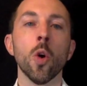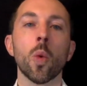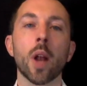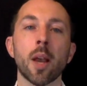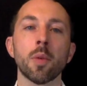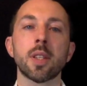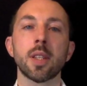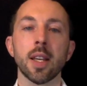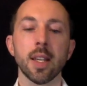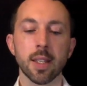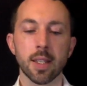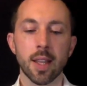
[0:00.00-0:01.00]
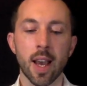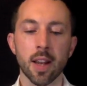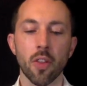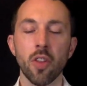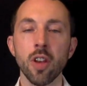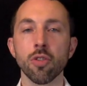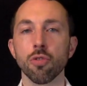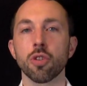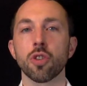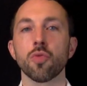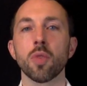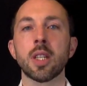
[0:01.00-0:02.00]
what I would say is that these are
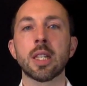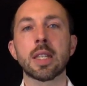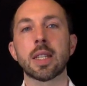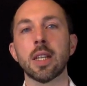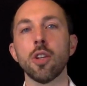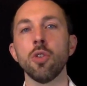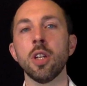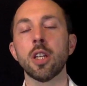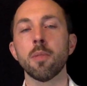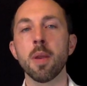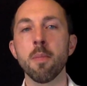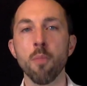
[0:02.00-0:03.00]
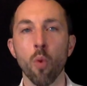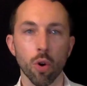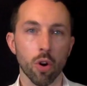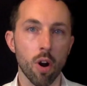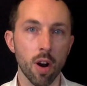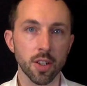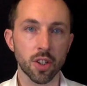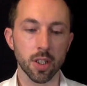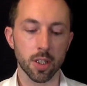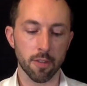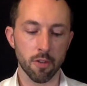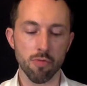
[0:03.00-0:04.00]
just reasons that you need to be more
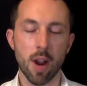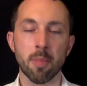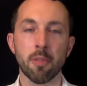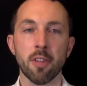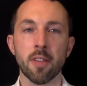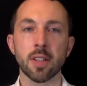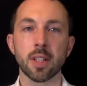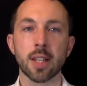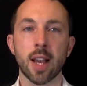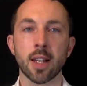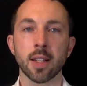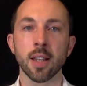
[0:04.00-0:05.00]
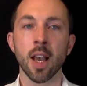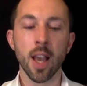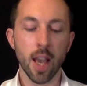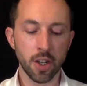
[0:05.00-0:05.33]
conscious of your riboflavin status,